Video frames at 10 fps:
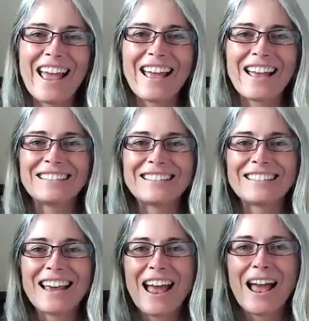And,
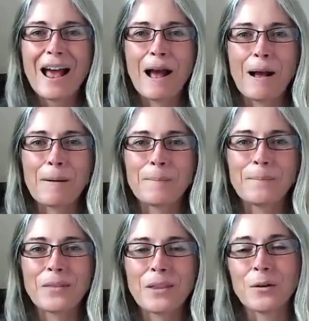
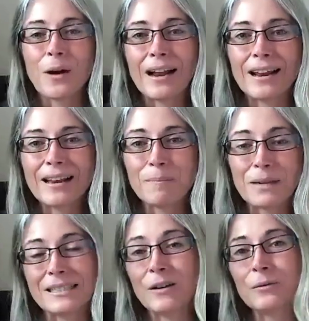I
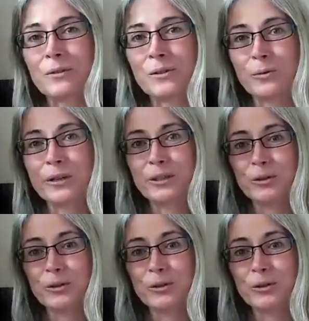myself resorted